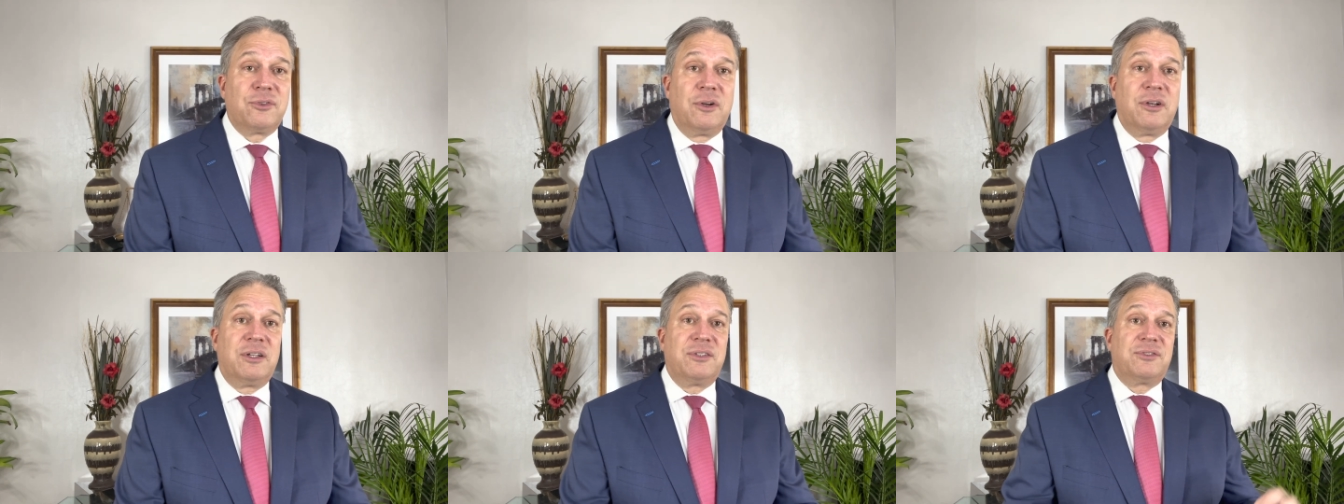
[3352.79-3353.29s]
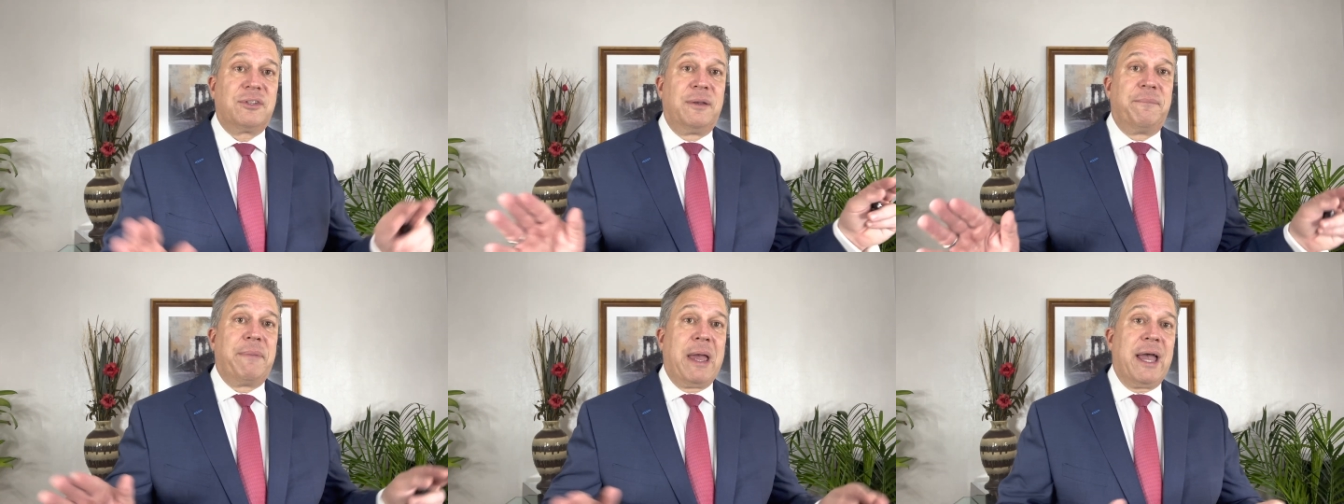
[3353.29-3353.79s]
are sitting
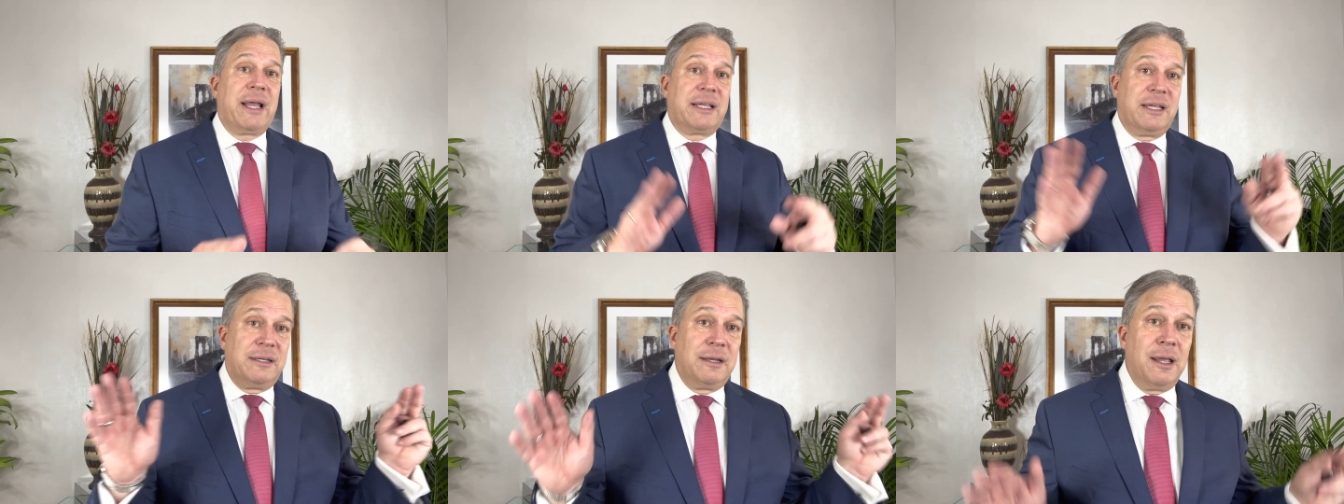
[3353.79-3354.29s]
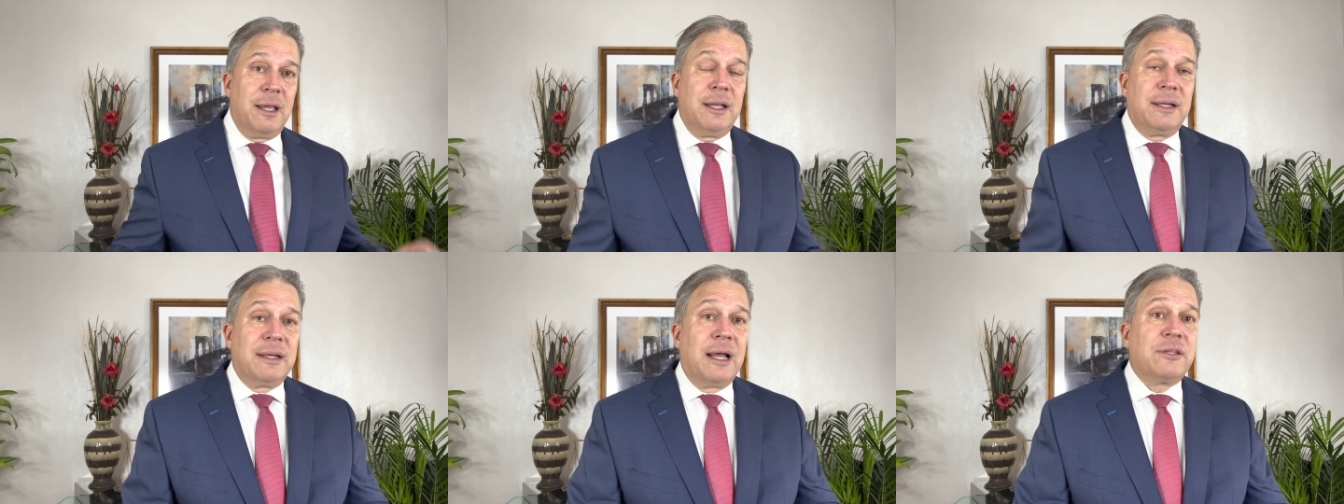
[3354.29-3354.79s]
back and
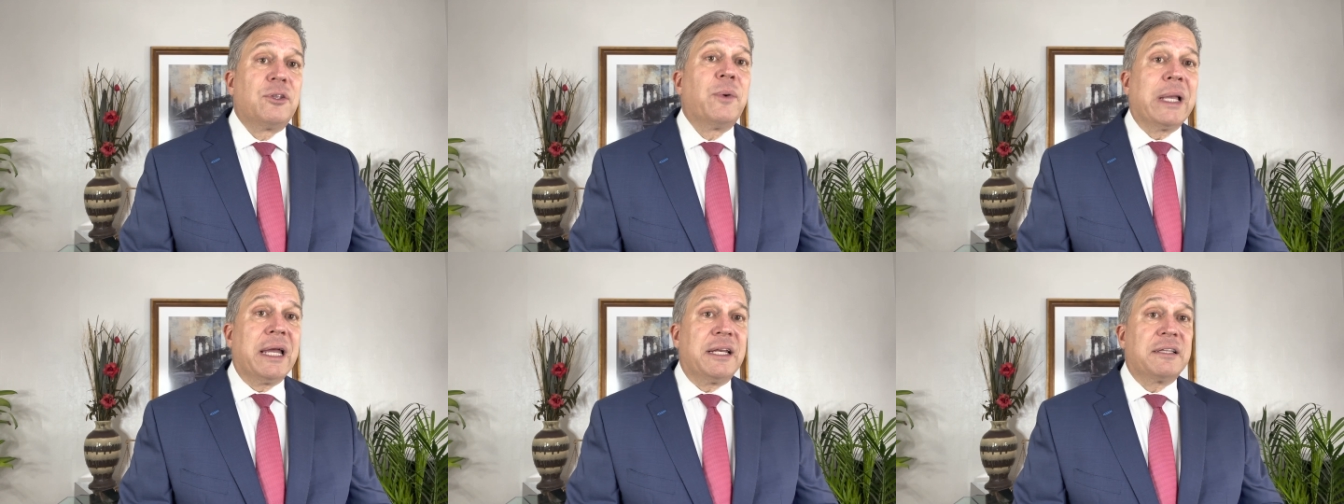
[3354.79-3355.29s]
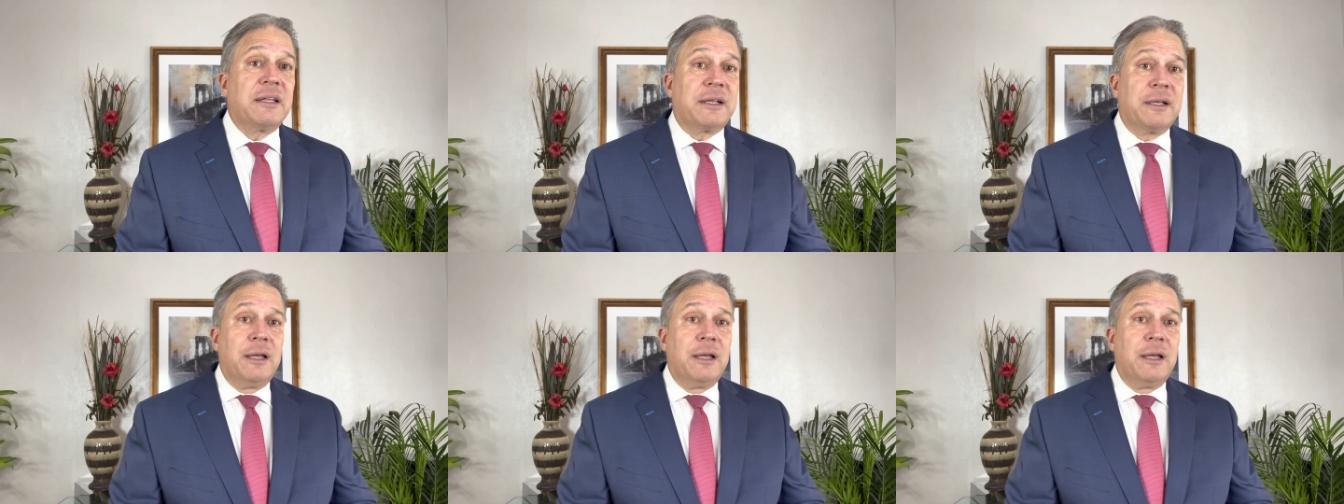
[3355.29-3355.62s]
not doing anything.